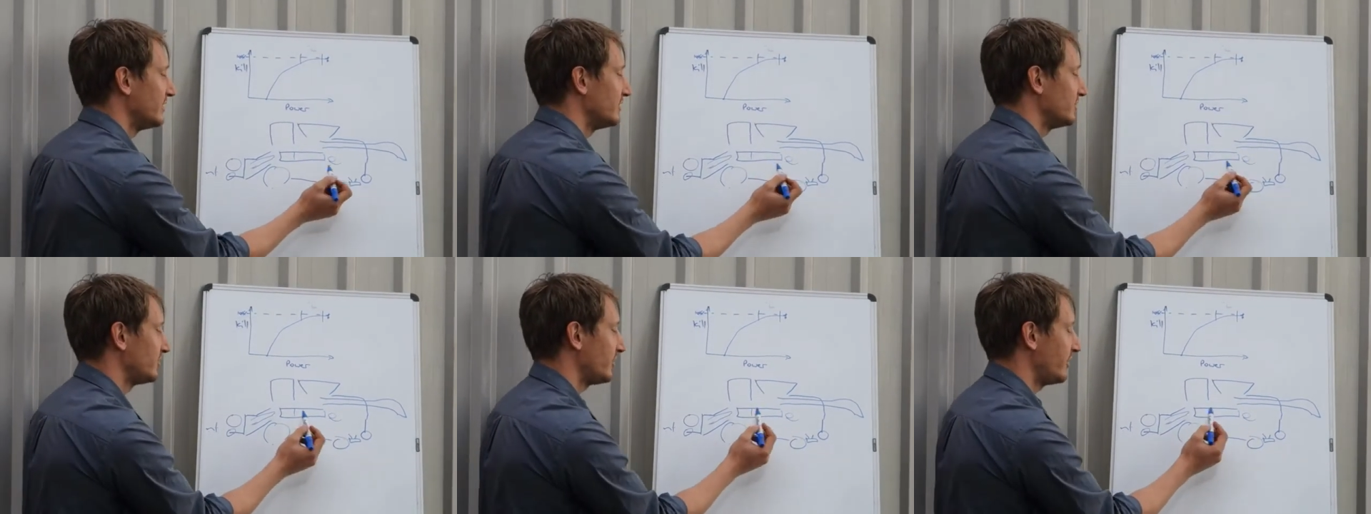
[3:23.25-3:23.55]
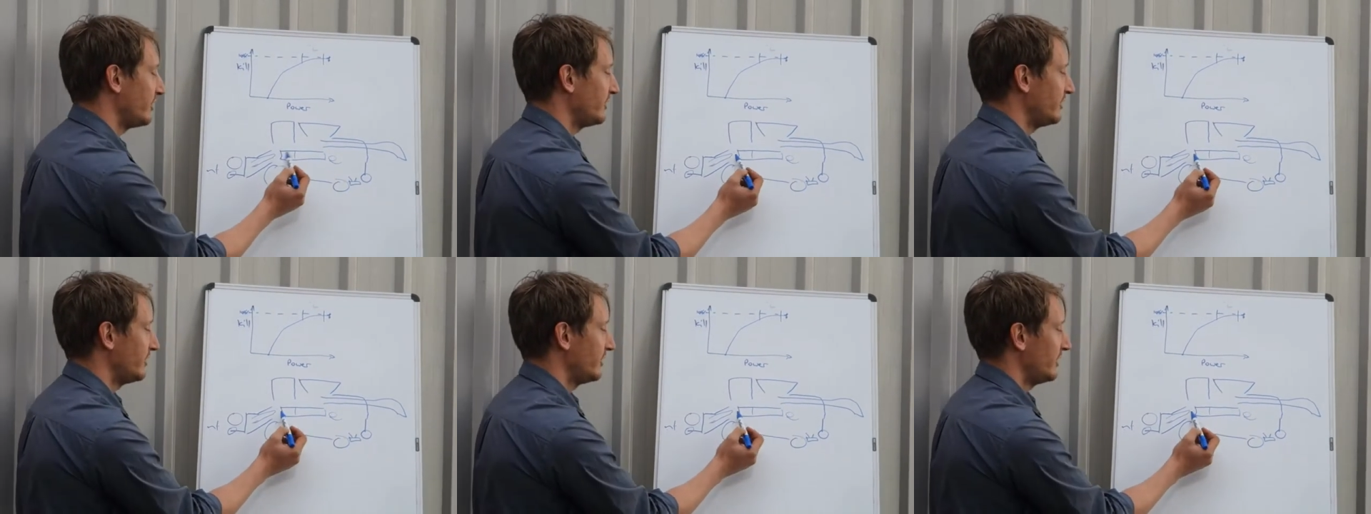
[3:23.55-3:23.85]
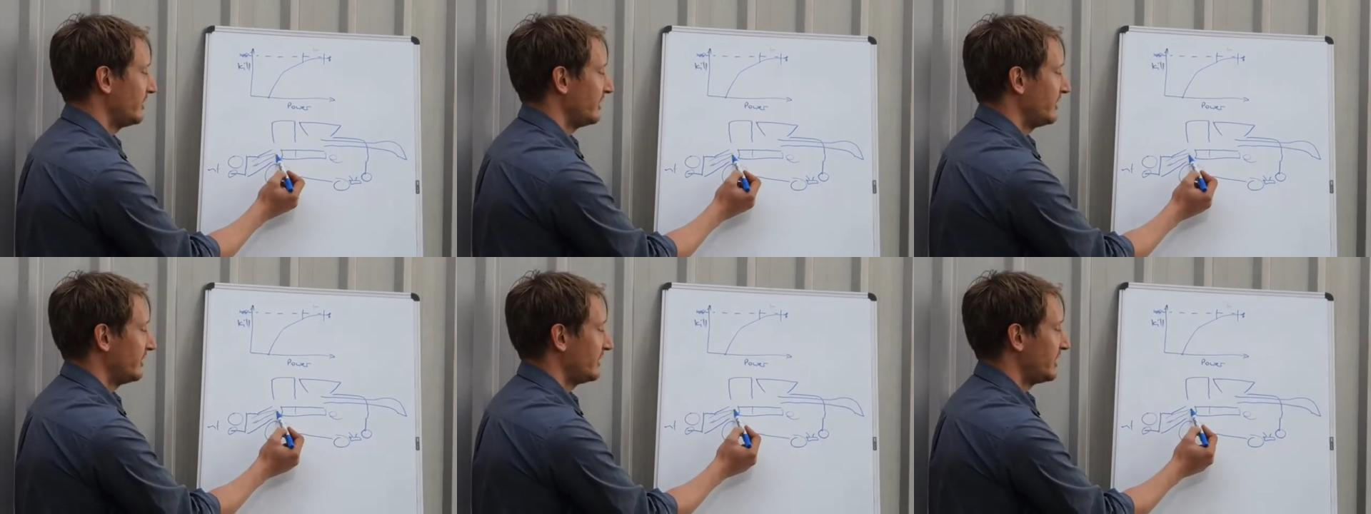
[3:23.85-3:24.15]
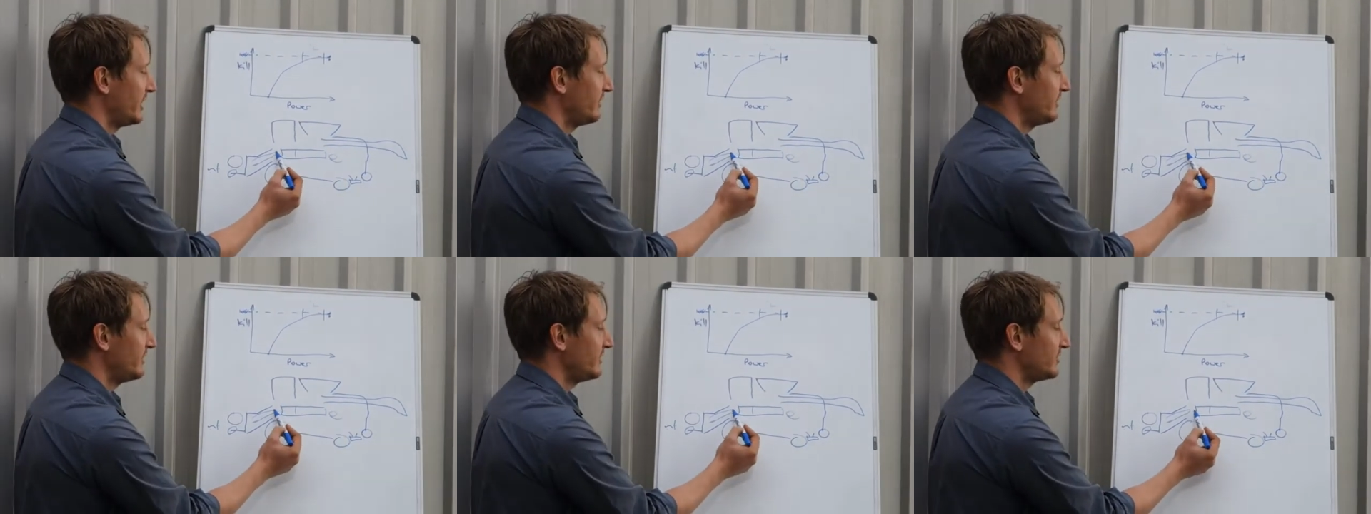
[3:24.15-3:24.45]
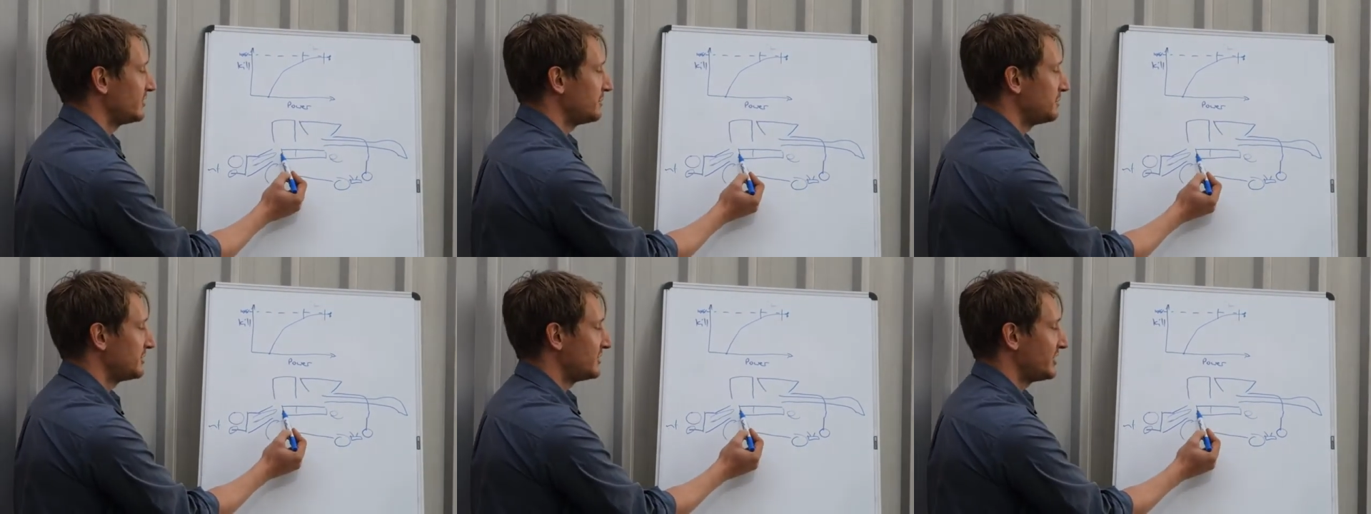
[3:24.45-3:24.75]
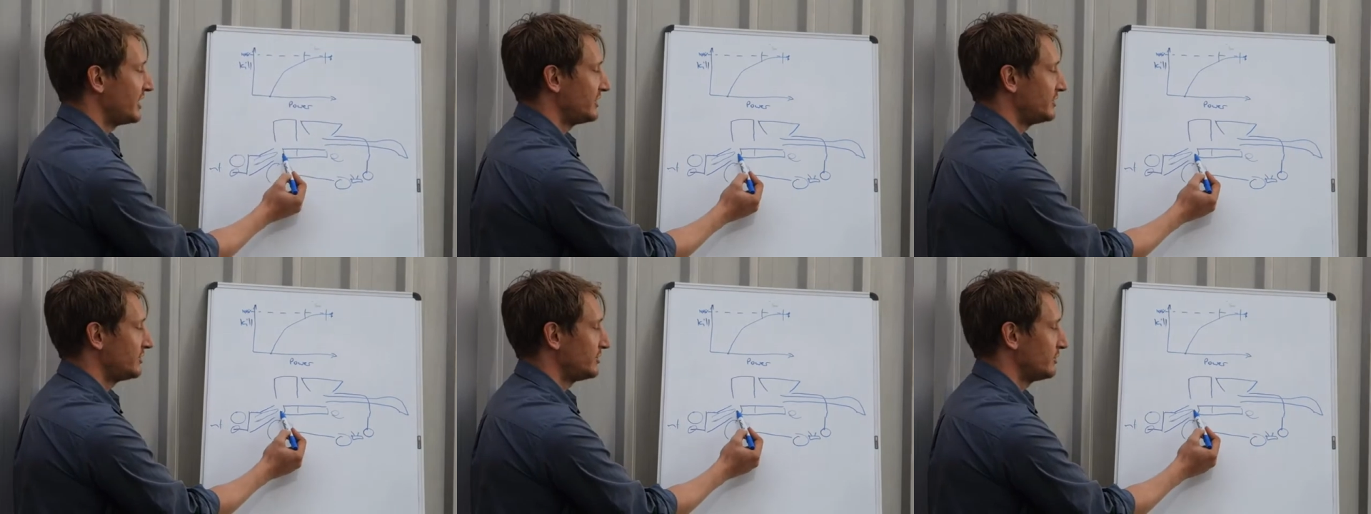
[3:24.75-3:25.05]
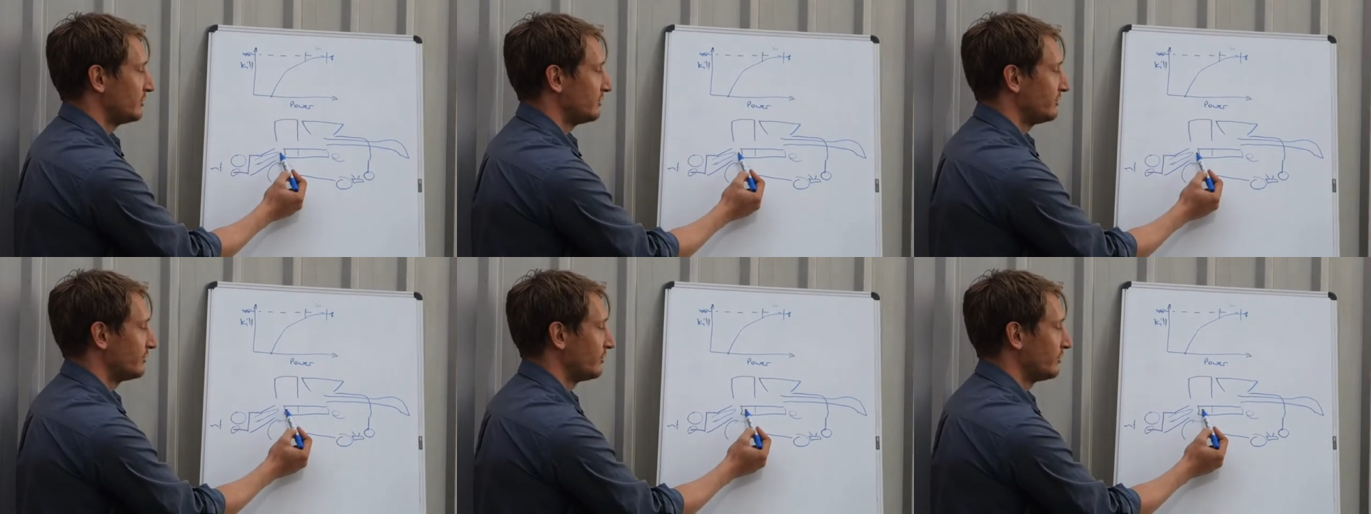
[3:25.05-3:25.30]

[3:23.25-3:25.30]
So there is the potential